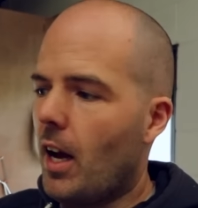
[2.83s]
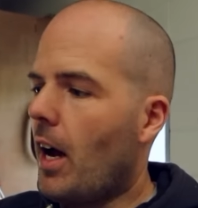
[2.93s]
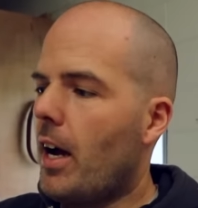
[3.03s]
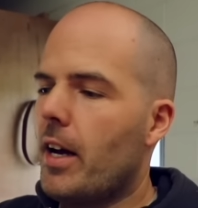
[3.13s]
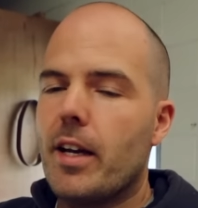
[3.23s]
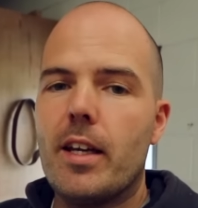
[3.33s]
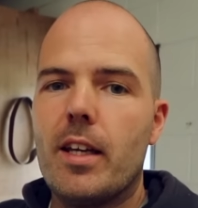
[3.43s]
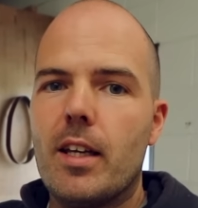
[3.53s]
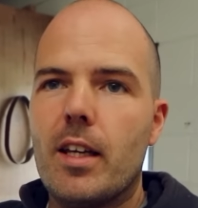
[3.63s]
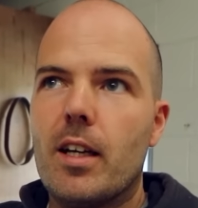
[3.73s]

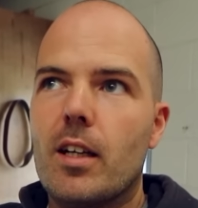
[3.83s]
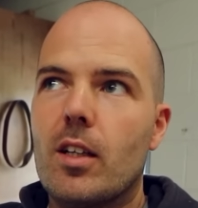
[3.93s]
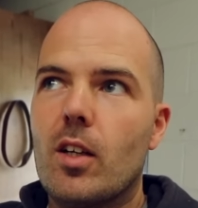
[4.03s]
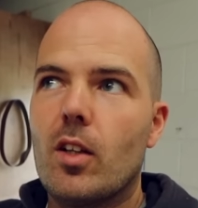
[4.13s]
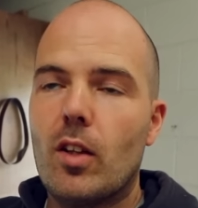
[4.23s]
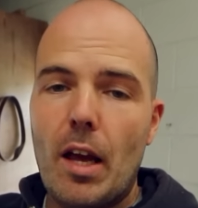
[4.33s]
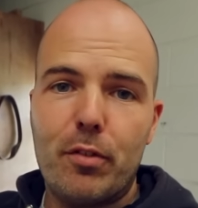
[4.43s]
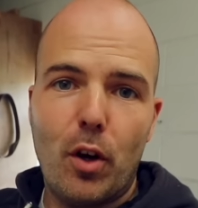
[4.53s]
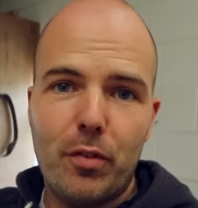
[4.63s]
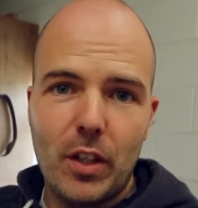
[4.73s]
I
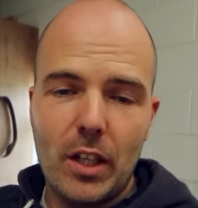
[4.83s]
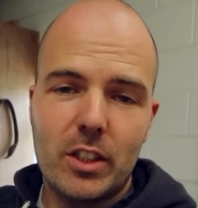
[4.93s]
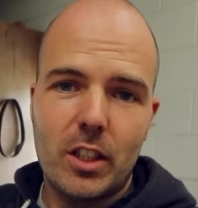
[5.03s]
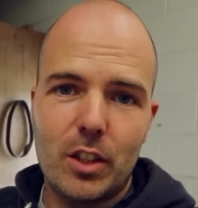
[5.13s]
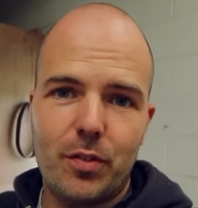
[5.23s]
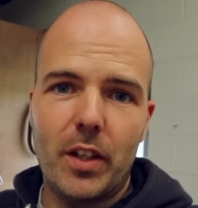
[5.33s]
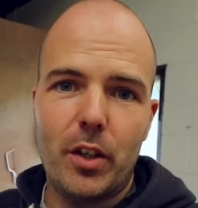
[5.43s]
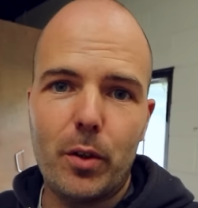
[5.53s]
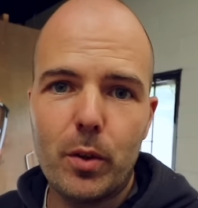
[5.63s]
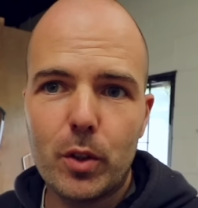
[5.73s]
left off in yesterday's
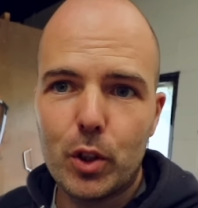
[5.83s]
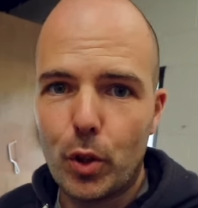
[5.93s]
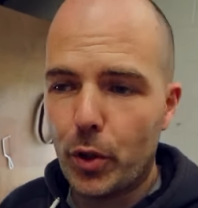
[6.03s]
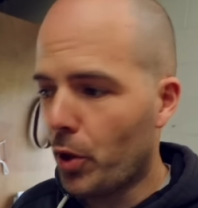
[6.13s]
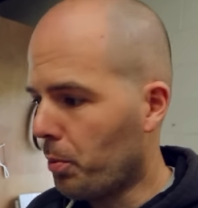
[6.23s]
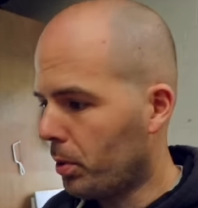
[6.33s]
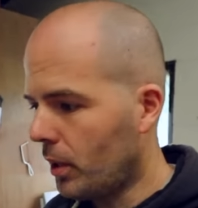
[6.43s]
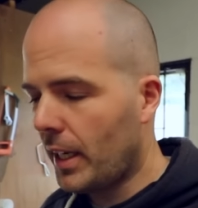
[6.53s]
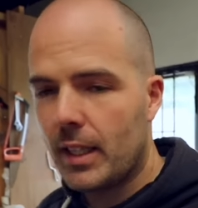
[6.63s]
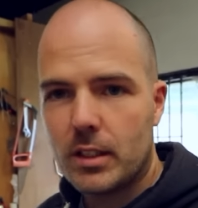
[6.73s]
video showing you
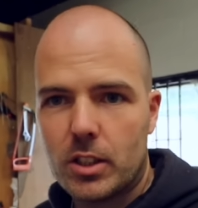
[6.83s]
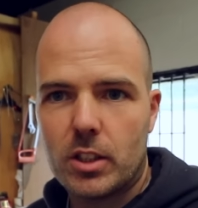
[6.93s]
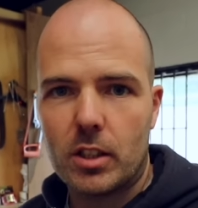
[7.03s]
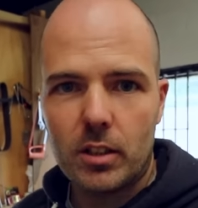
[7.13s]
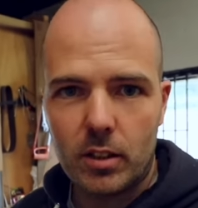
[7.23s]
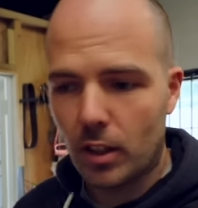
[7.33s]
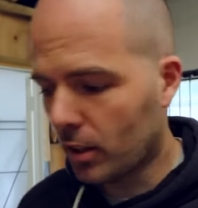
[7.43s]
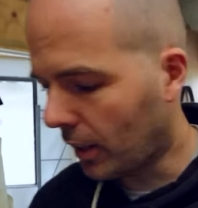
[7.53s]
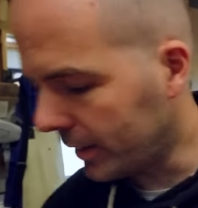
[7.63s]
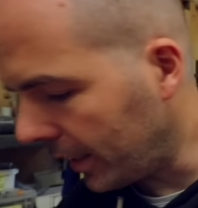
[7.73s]
plates, little
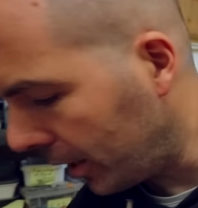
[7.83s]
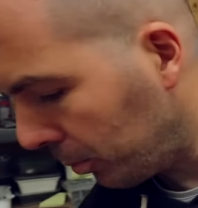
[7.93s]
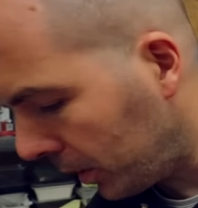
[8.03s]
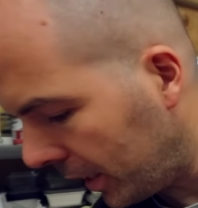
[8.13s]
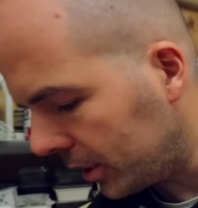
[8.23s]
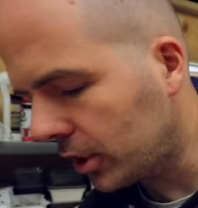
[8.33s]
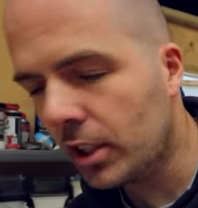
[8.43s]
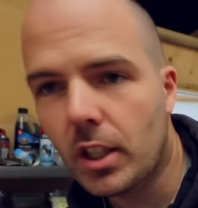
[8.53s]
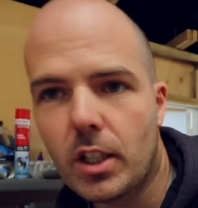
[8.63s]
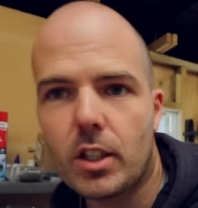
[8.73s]
titanium plates,
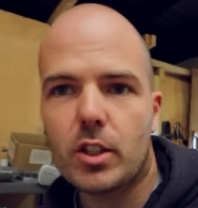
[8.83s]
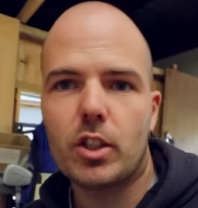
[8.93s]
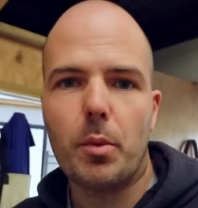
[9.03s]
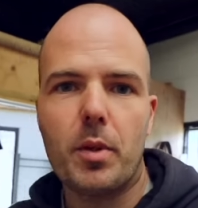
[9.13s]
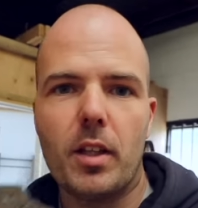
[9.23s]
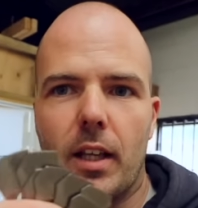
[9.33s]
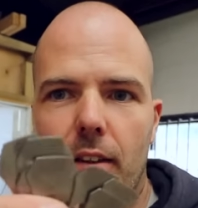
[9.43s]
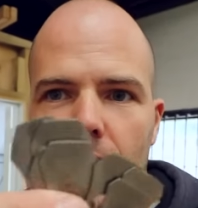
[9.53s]
something like